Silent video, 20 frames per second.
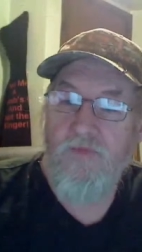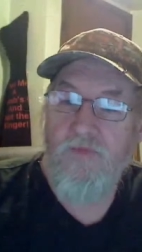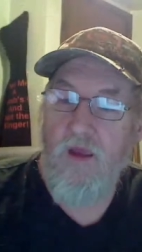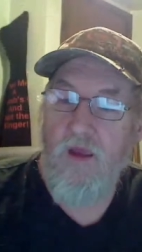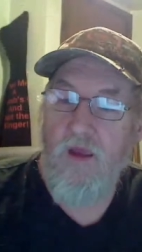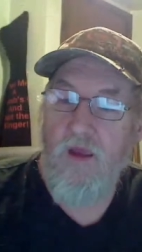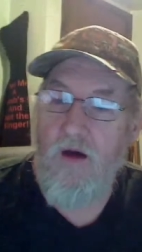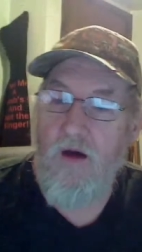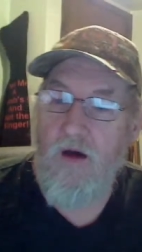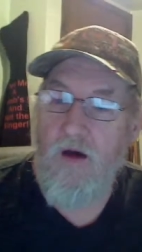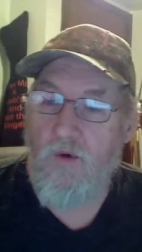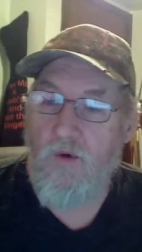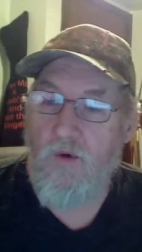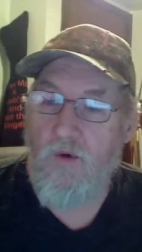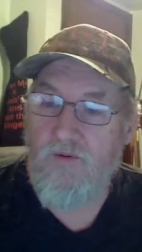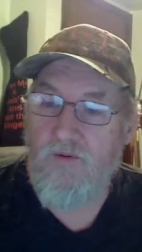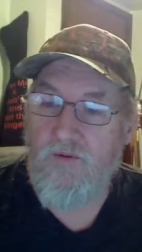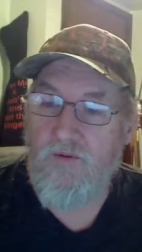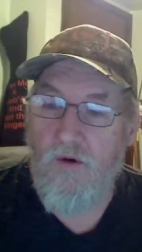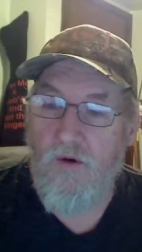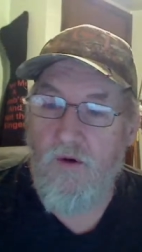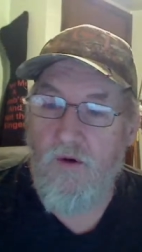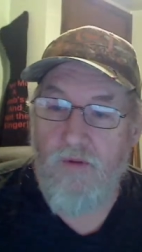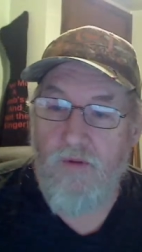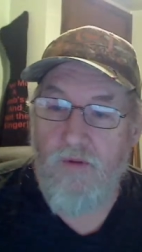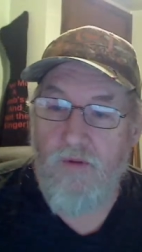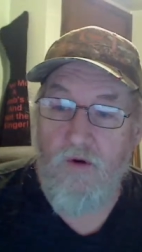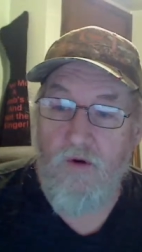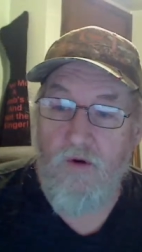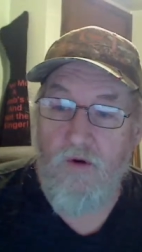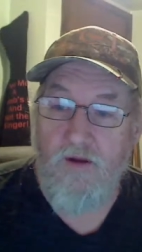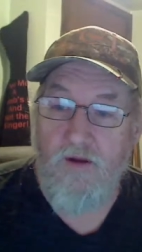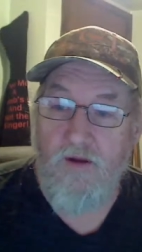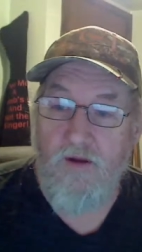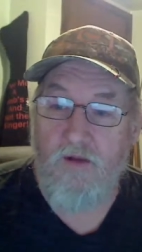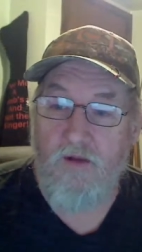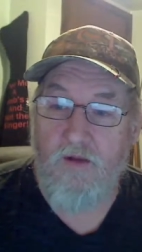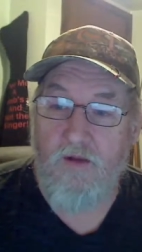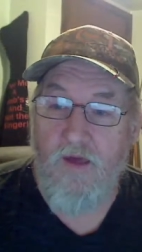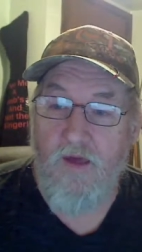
Yeah, out with the snow blower and got a